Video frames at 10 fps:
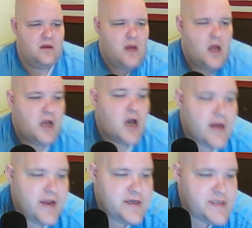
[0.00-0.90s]

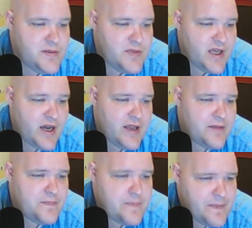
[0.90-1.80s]
Got a TBI.
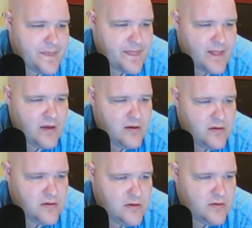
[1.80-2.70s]

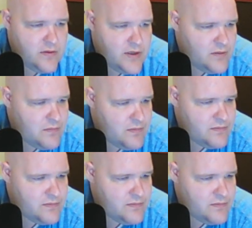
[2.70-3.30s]
Well,